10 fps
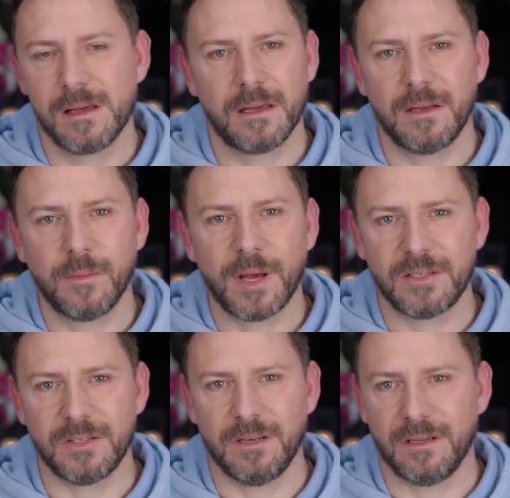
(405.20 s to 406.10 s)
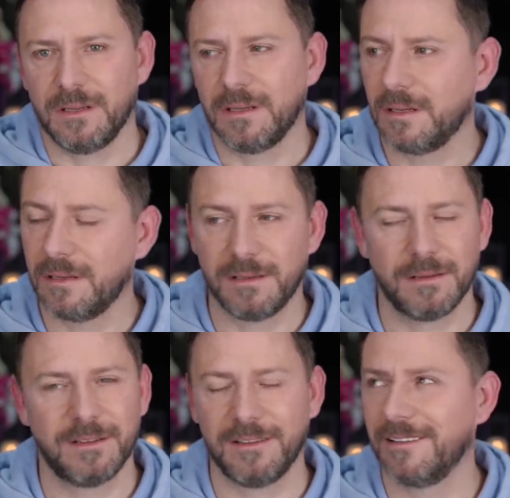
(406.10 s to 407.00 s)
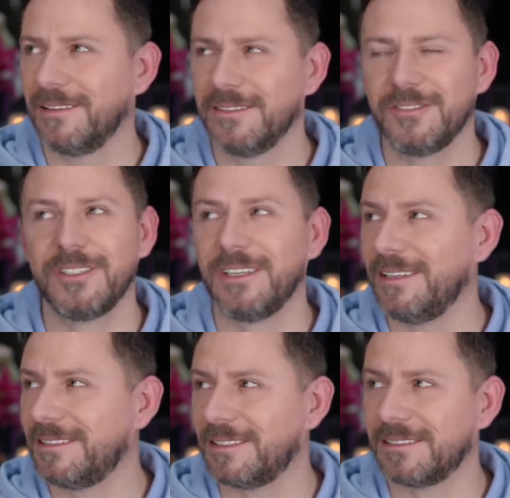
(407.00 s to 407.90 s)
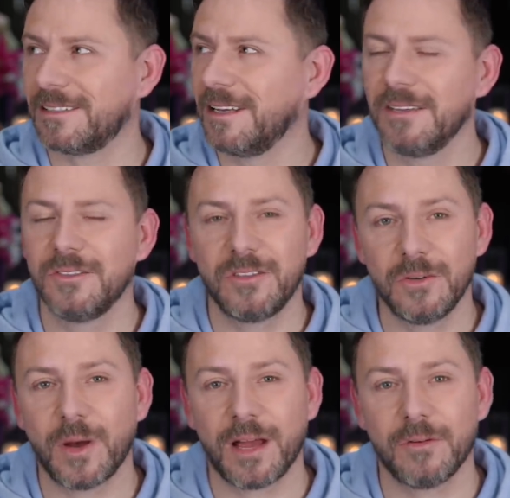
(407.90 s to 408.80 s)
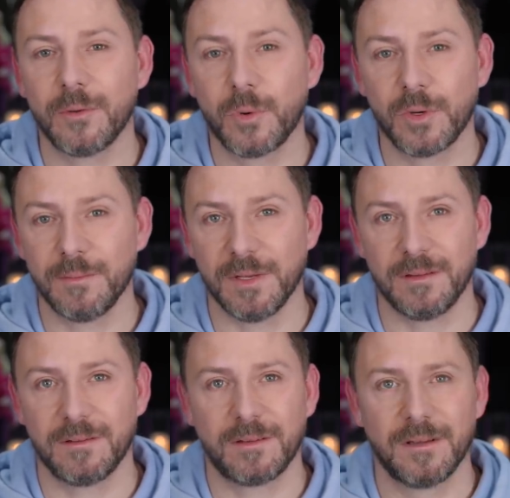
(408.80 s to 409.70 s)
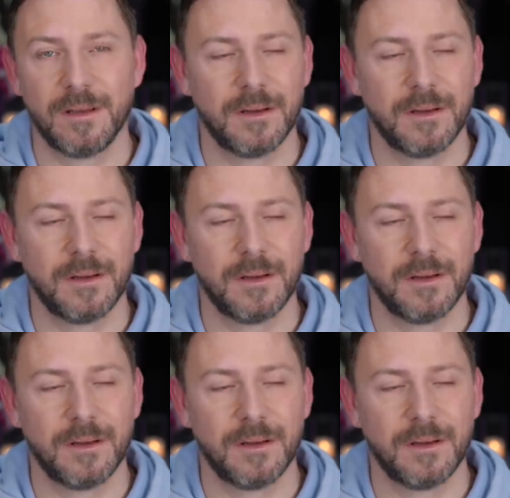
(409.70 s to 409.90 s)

Can you imagine? Jesus, two hour appointments.